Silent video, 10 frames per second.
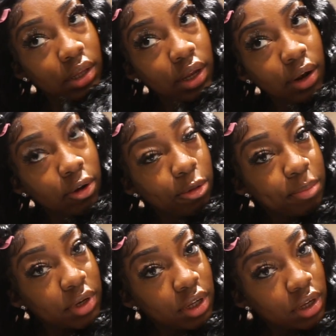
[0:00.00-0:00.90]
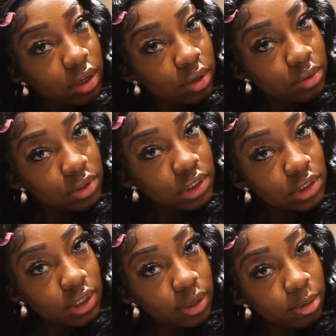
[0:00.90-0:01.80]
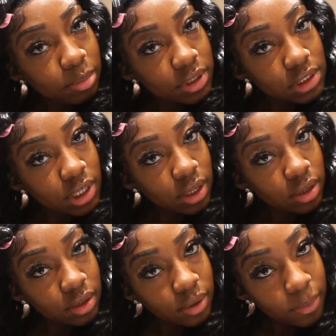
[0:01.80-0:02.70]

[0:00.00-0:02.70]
gonna open it and close it to help it stay.